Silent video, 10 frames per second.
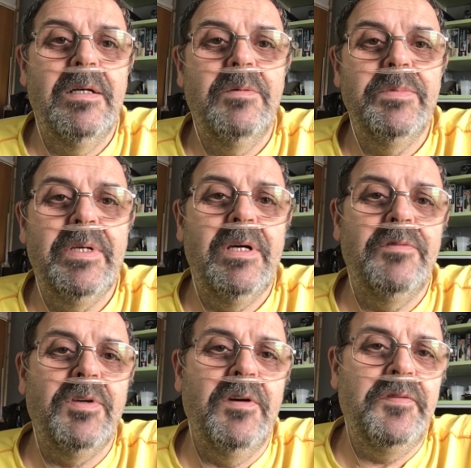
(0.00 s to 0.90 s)
yeah, I've
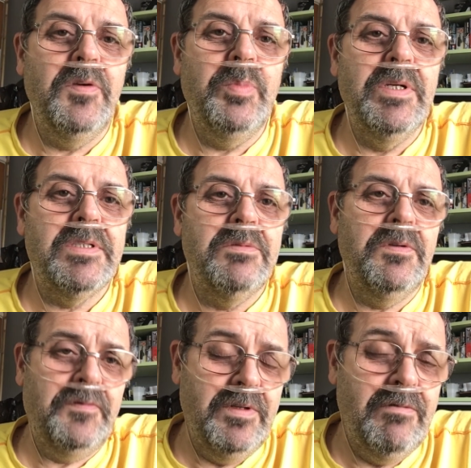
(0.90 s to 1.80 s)
got a few bits that would
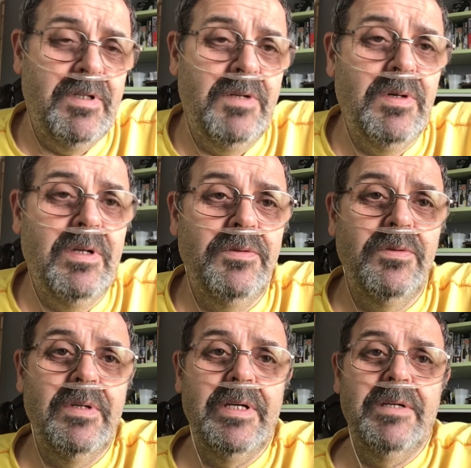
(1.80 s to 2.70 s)
fit really well on your
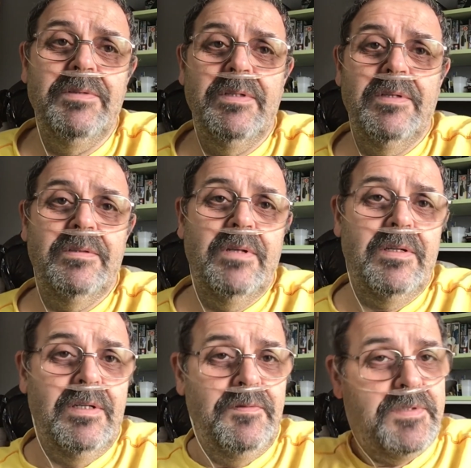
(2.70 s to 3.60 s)
layout that
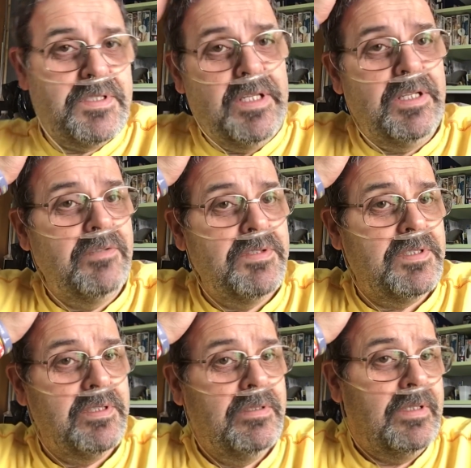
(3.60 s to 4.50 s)
I'd love to send over to
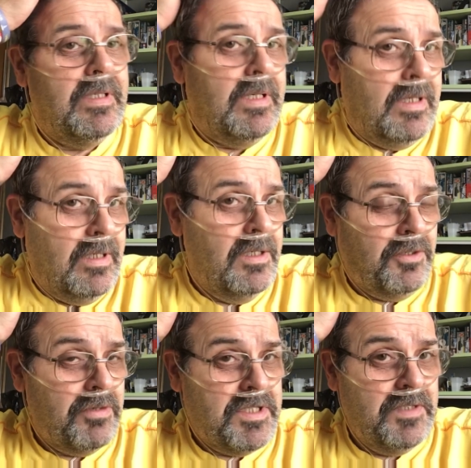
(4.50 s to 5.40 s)
you.
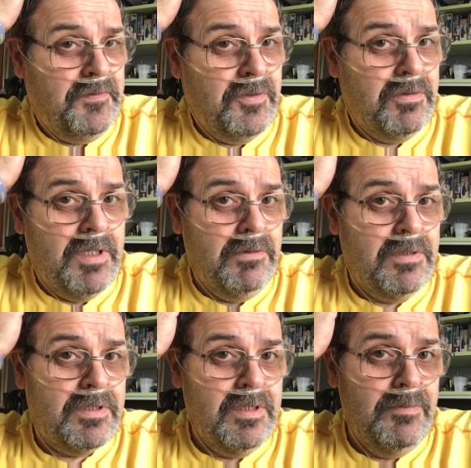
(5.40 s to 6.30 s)
Chris at Four
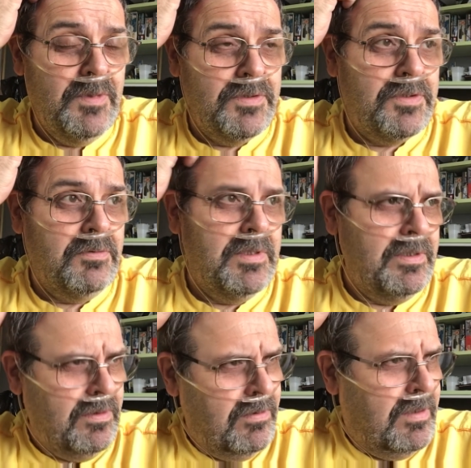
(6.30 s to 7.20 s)
Oaks. I'm not sure whether
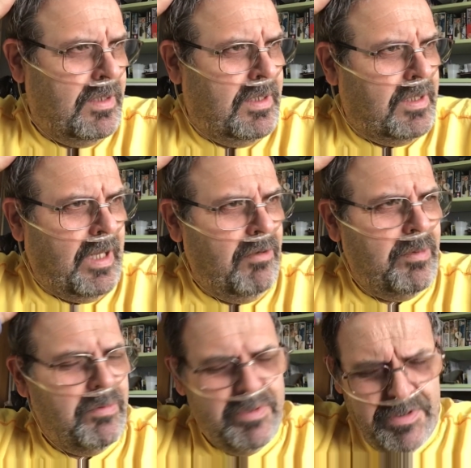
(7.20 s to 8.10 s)
you're, can't
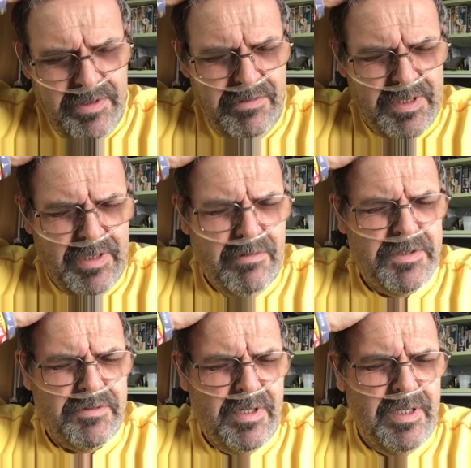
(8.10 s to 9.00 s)
remember if he's in New Zealand or
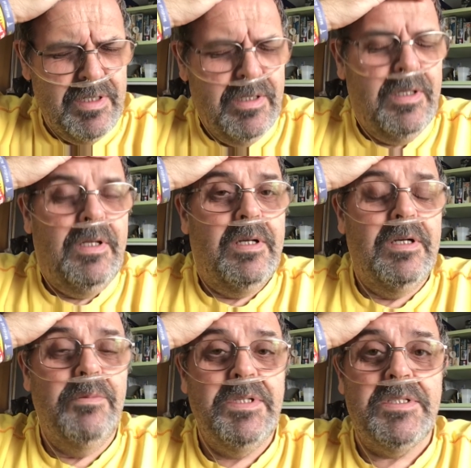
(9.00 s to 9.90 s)
Australia.
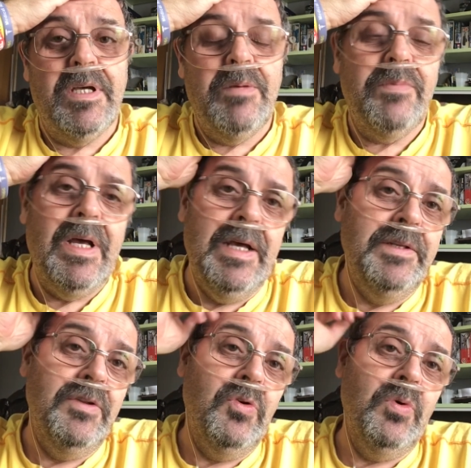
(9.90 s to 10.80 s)
He's that end
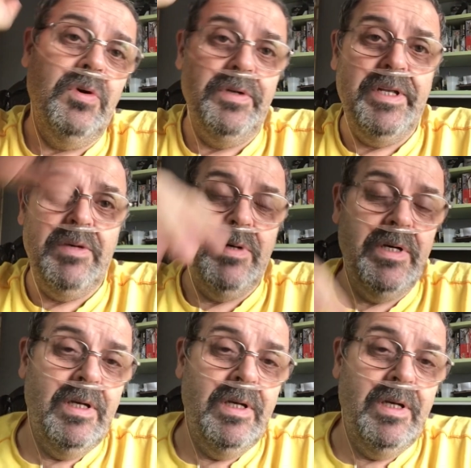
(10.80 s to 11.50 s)
of the world anyway.